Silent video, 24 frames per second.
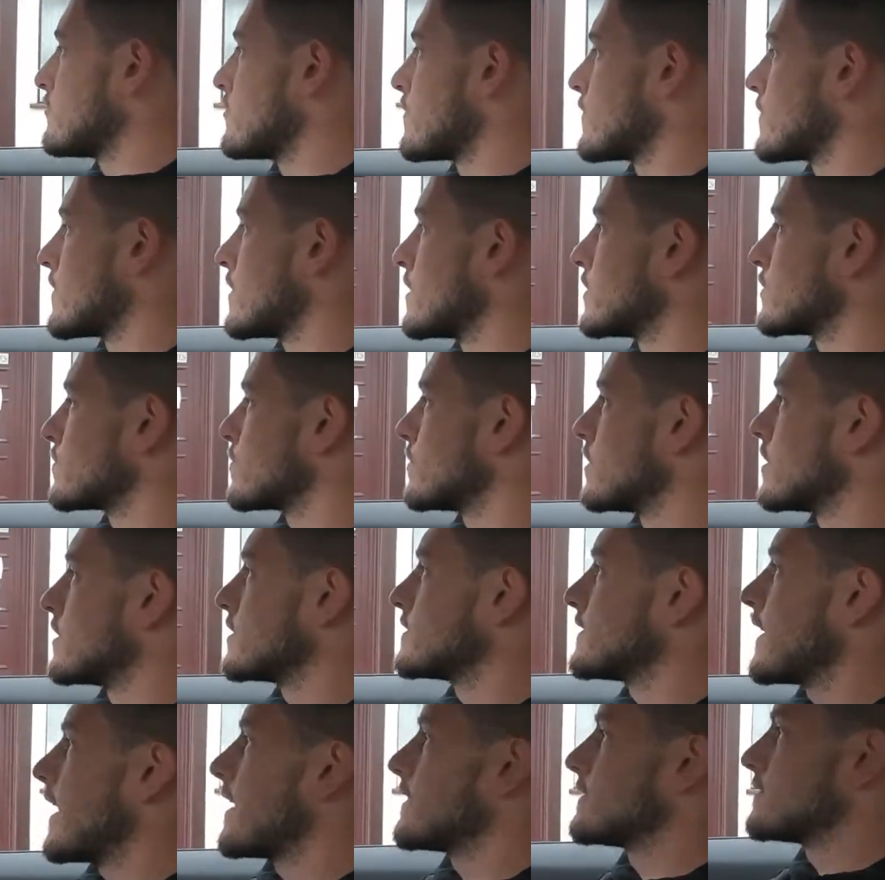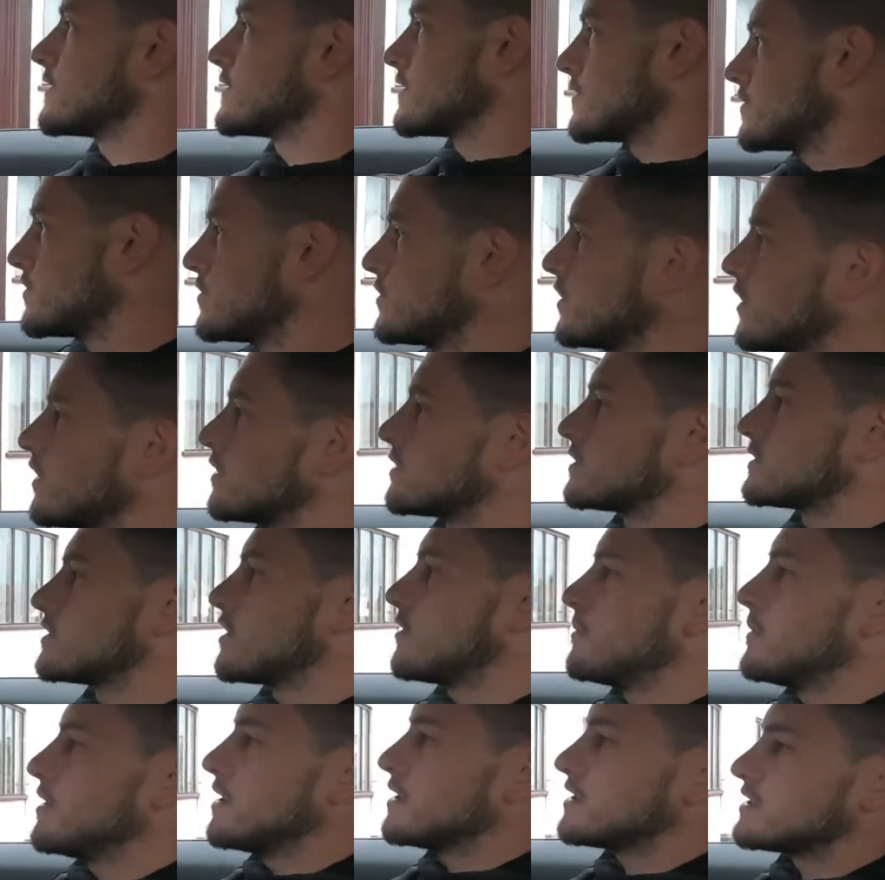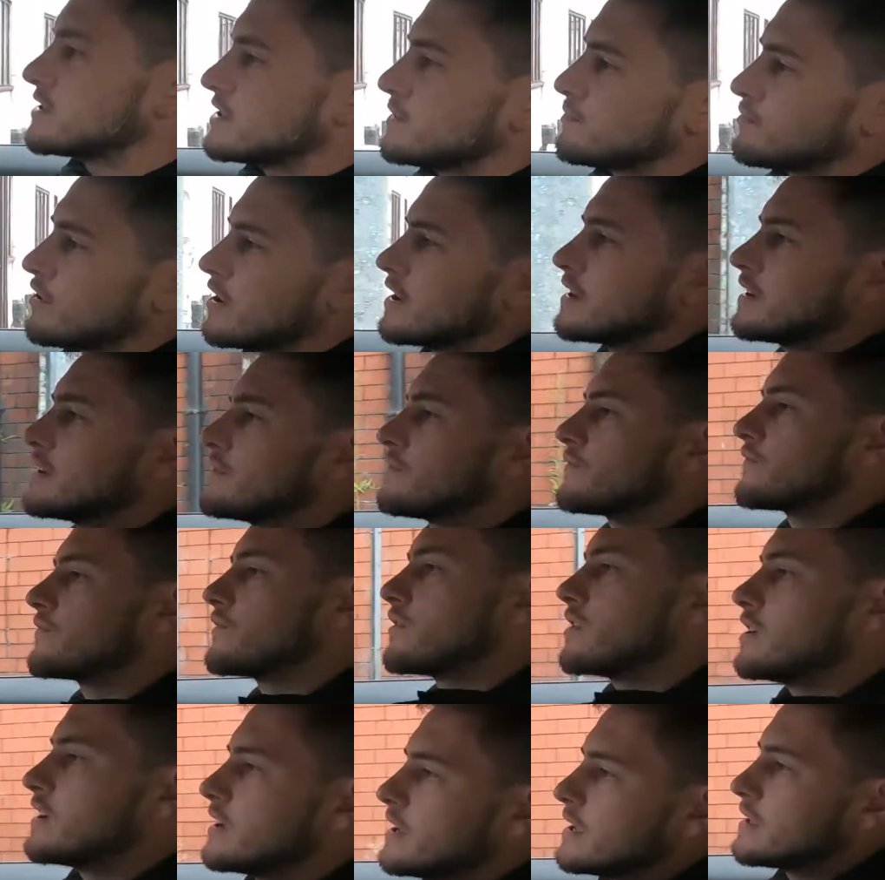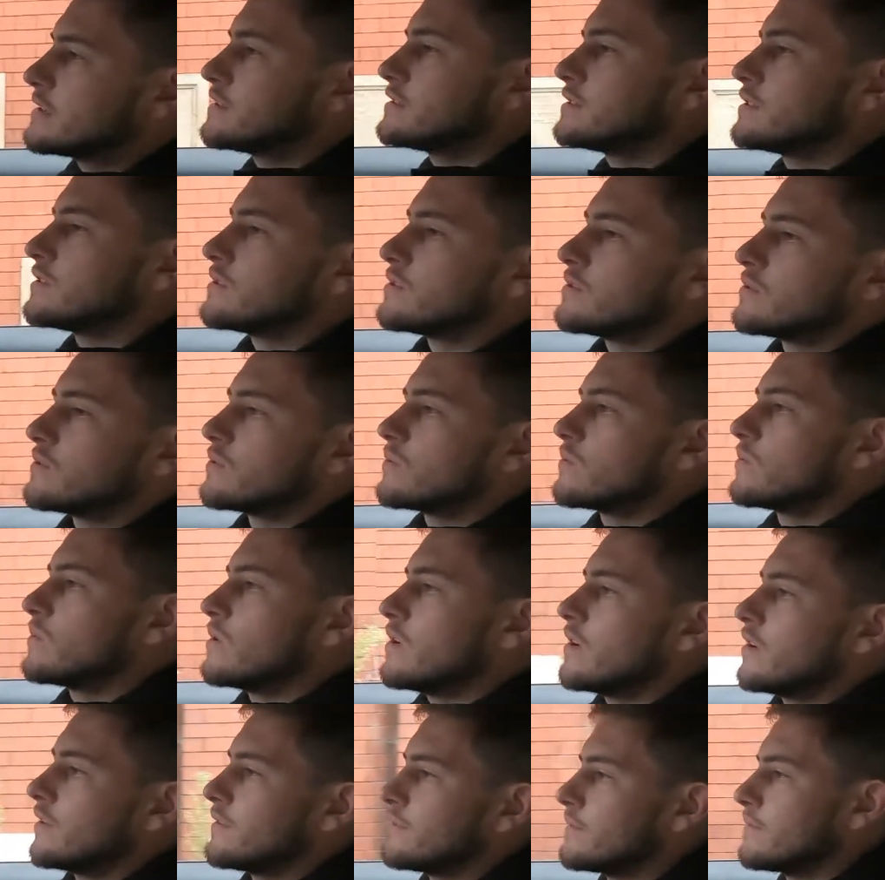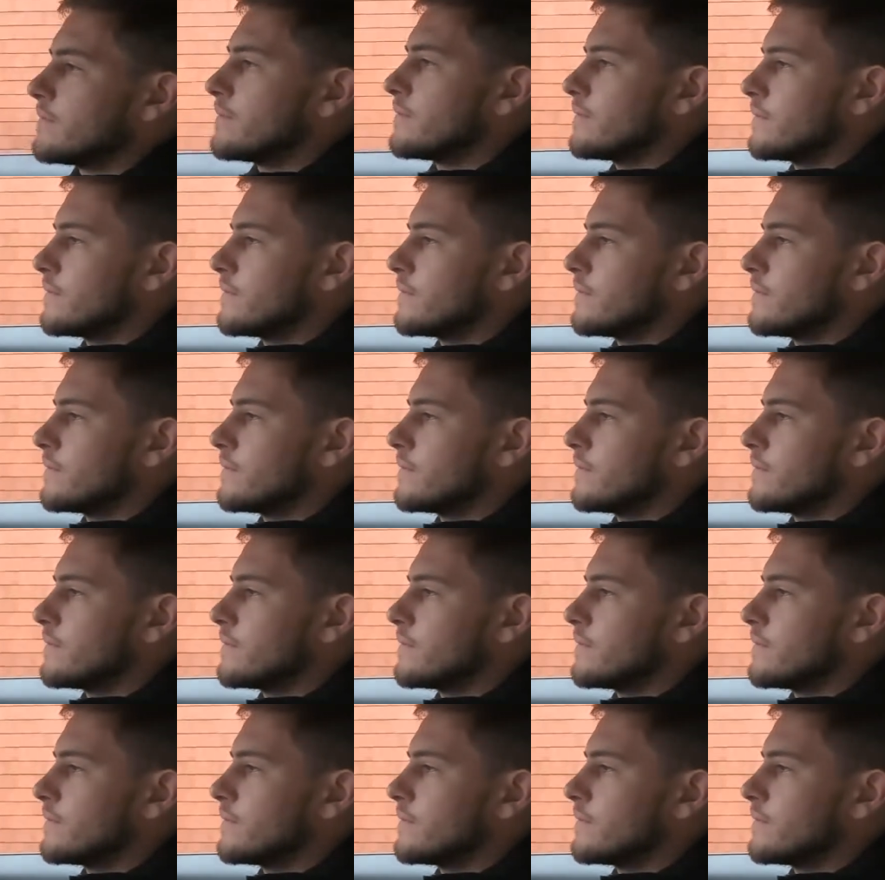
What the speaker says: reverse works as it should. So emergency brake in 3, 2, 1.